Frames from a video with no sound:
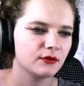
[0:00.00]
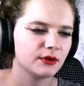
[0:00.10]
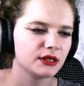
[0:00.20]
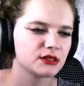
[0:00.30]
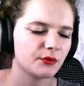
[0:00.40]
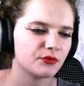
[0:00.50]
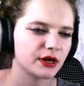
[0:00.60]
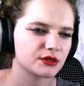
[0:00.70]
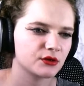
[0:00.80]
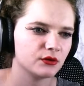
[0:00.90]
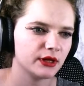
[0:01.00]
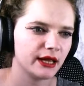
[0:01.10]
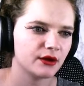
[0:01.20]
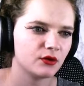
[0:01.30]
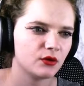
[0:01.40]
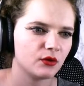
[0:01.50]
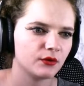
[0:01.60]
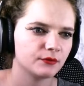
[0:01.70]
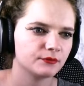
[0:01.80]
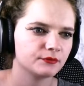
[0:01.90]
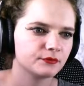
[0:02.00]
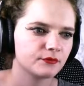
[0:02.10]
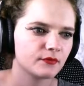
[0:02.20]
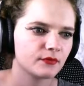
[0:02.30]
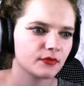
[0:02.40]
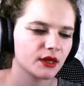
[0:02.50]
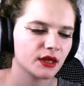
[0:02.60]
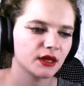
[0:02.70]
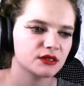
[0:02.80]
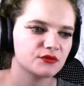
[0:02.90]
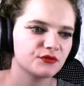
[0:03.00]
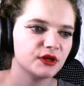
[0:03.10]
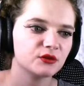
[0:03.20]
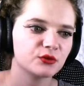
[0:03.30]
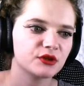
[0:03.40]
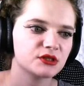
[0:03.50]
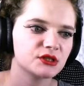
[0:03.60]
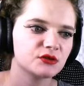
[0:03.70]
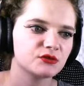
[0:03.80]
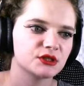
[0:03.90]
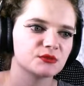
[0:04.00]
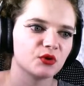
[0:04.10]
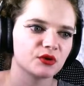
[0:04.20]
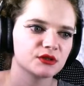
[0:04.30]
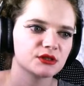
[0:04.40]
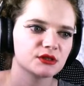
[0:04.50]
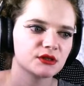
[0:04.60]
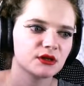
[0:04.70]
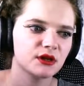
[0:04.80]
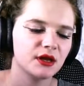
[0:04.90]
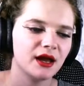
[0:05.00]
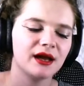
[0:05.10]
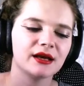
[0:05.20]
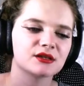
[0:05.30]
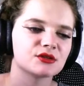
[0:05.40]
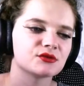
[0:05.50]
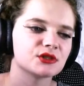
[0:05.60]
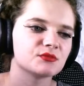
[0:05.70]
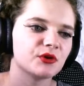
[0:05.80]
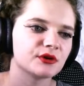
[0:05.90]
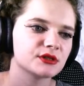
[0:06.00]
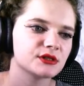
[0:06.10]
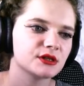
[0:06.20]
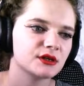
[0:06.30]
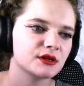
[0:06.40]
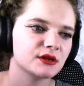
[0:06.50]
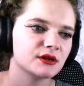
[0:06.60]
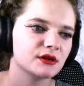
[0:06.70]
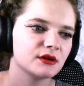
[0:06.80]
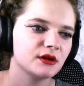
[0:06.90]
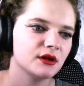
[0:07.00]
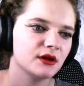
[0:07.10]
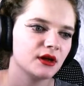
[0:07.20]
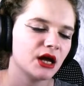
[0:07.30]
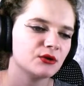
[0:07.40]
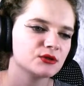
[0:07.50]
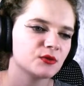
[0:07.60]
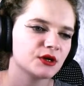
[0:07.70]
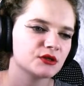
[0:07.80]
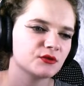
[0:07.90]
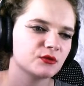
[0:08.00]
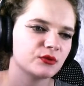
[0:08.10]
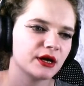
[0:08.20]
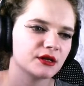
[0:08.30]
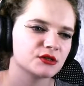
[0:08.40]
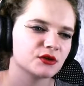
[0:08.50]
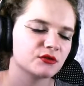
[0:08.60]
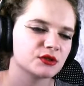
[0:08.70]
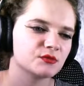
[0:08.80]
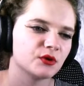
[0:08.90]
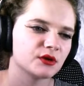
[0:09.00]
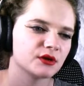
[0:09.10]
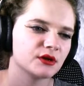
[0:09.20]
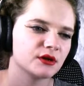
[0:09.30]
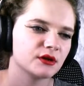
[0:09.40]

Well, that's not practical at all. It's filled with children's books. I like children's books. I always wanted to write a children's book.